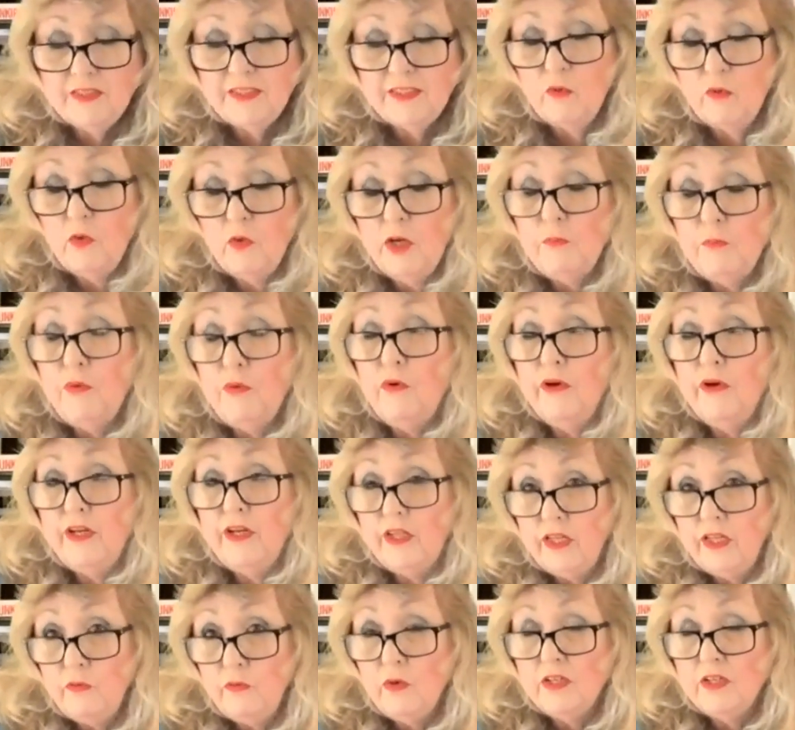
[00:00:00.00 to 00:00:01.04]
and at one point
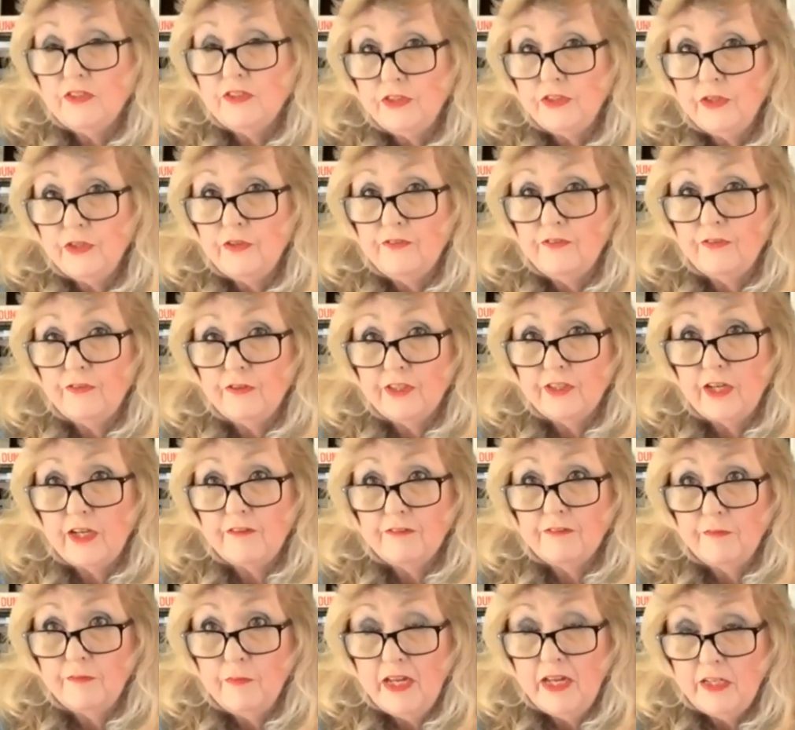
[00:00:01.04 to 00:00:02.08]
he was sued for
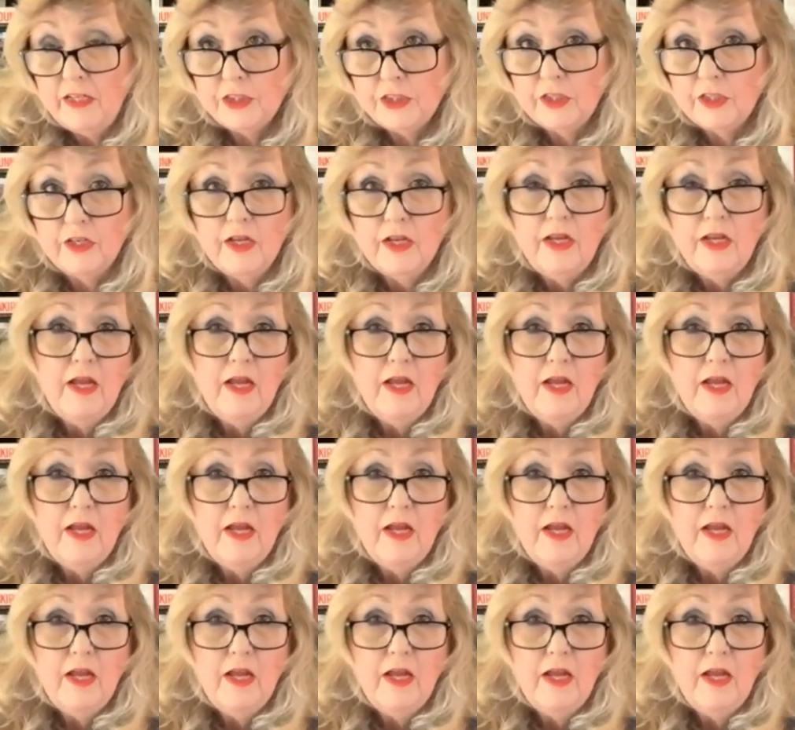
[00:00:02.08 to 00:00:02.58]
defamation.